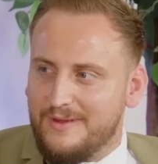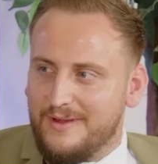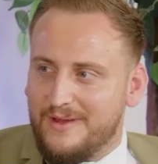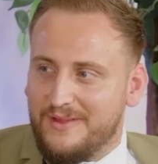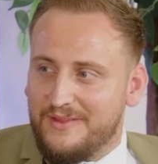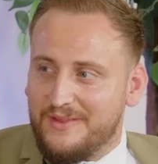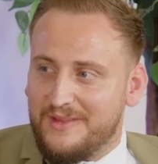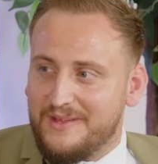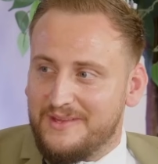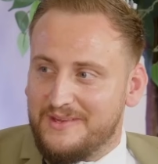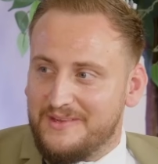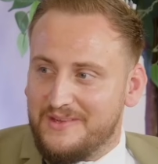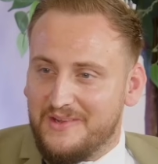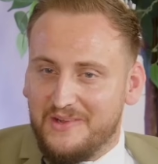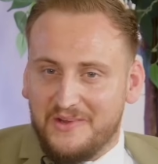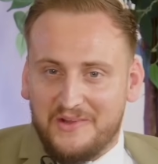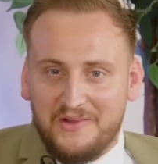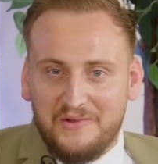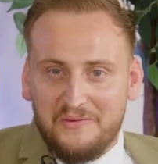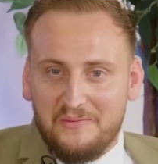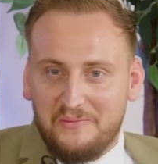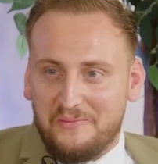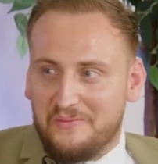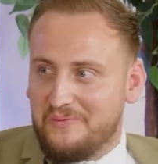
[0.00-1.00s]
And then look
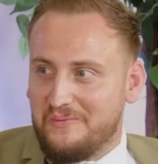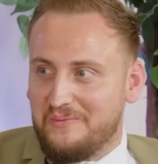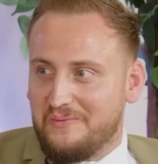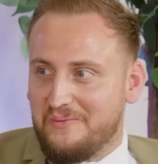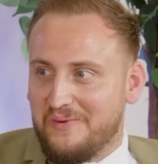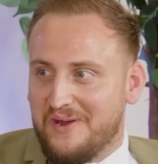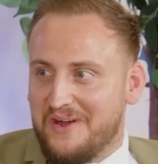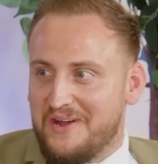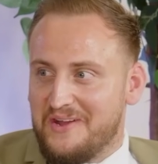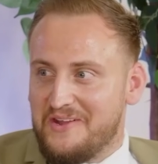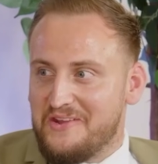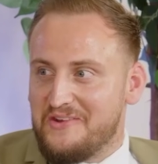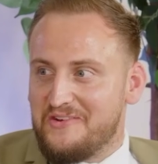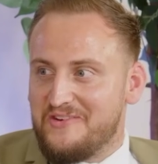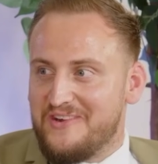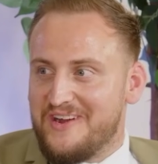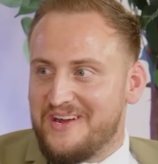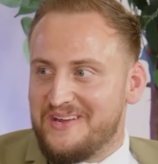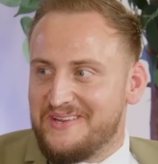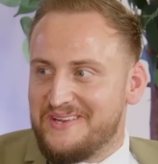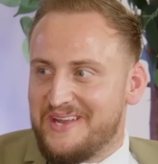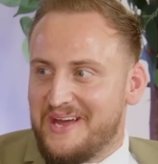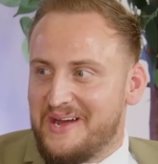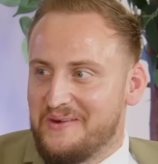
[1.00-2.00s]
at where you're
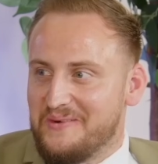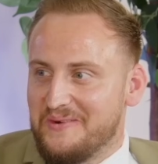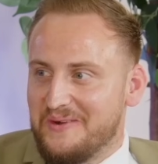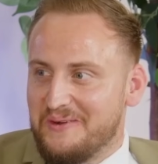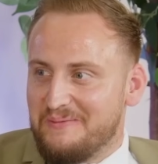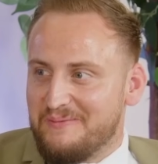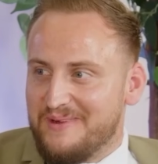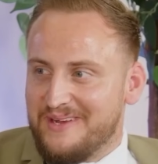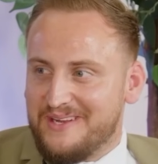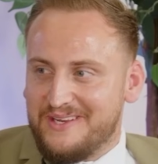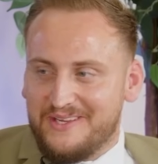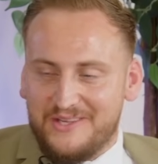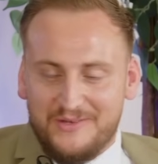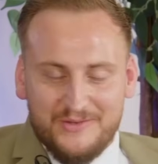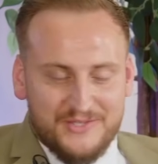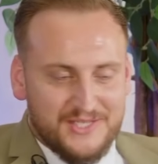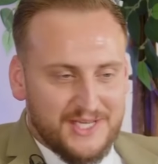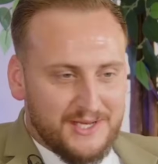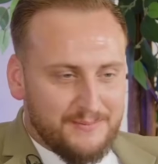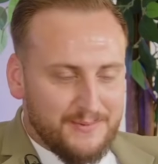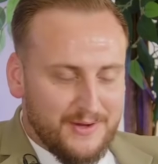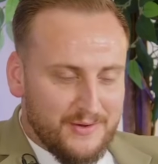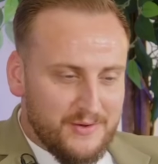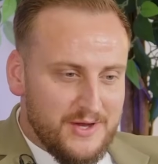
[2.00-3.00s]
at now. I mean, you
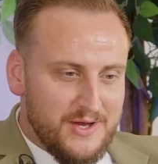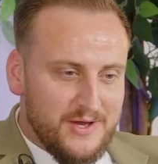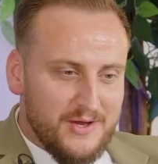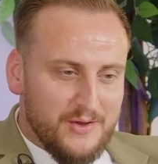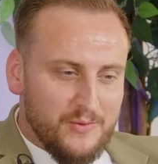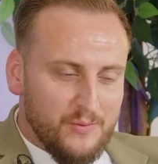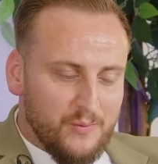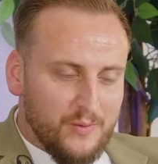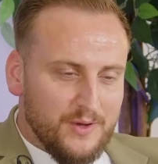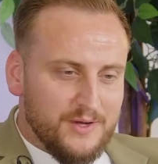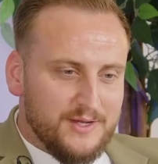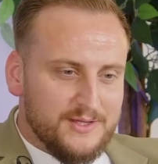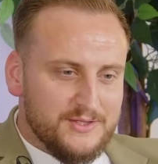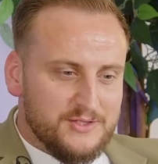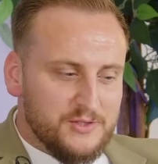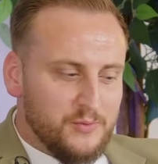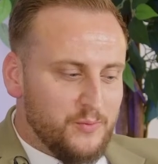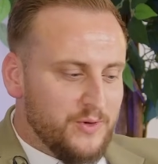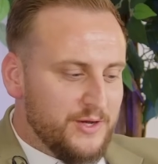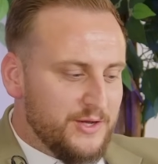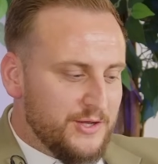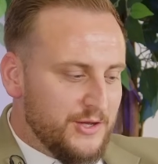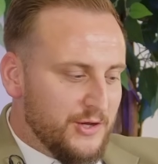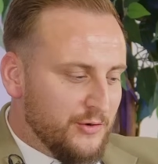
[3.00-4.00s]
said about wanting to
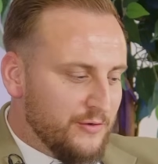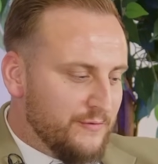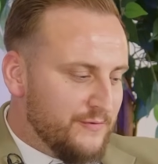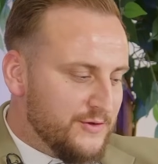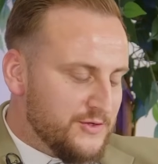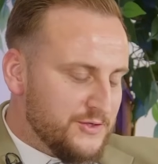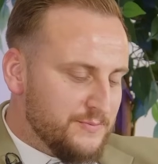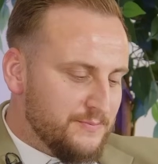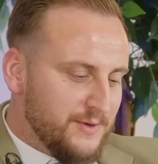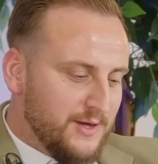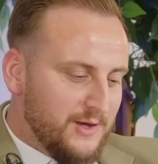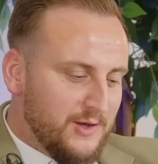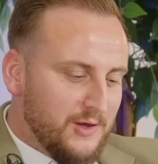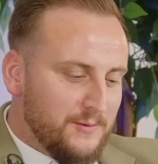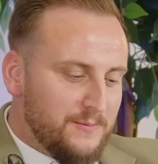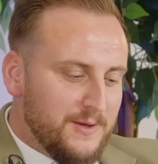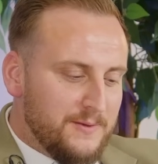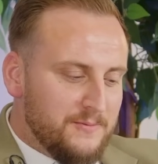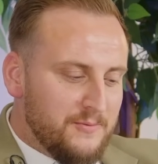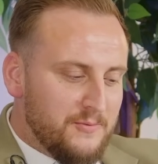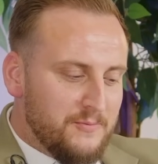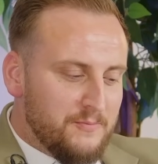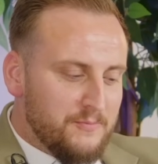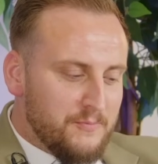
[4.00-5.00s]
win Eurovision, but a lot of
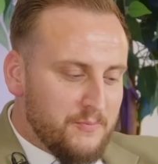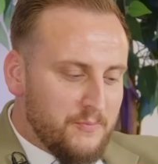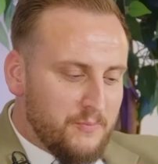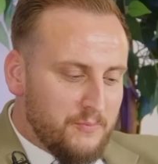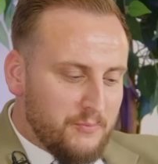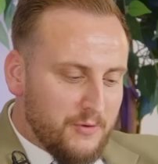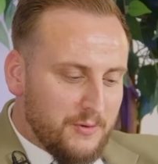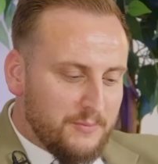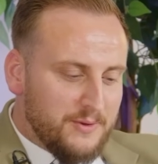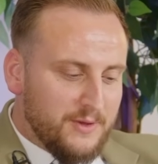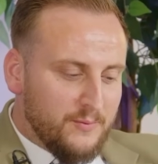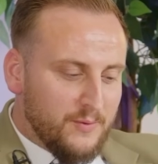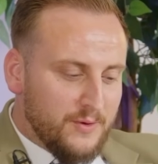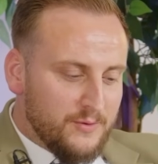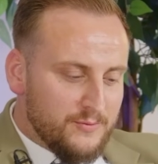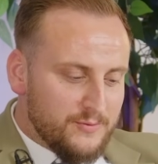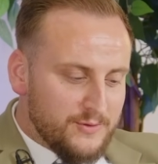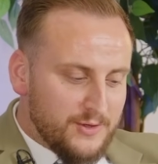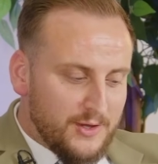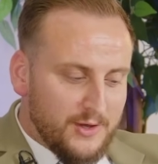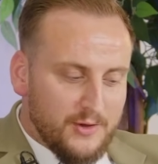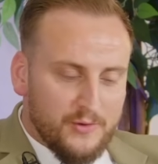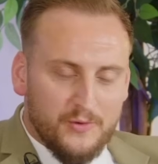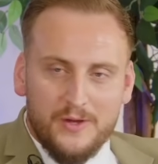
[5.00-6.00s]
people probably won't
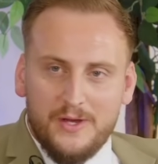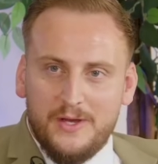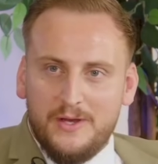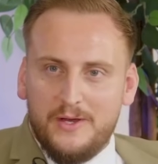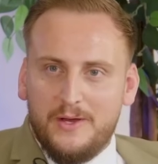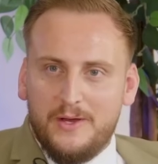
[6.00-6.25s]
know.